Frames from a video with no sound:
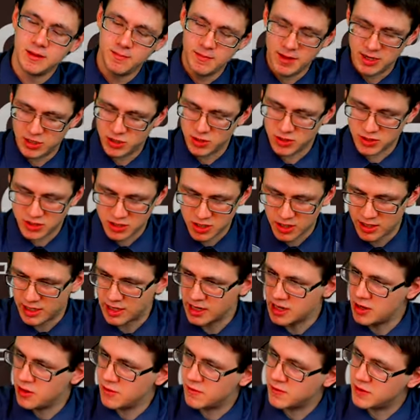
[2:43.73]
make sure it's going
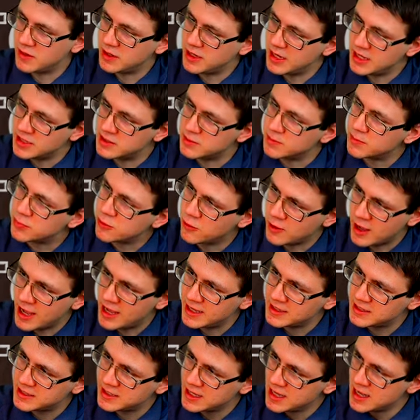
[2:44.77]
to go for a decent
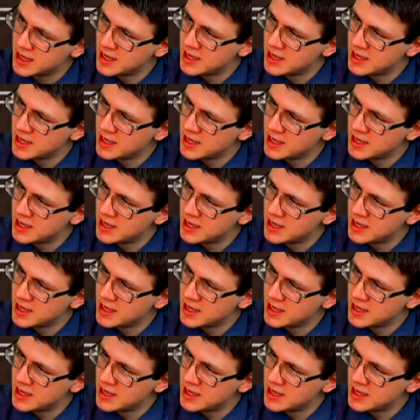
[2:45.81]
price.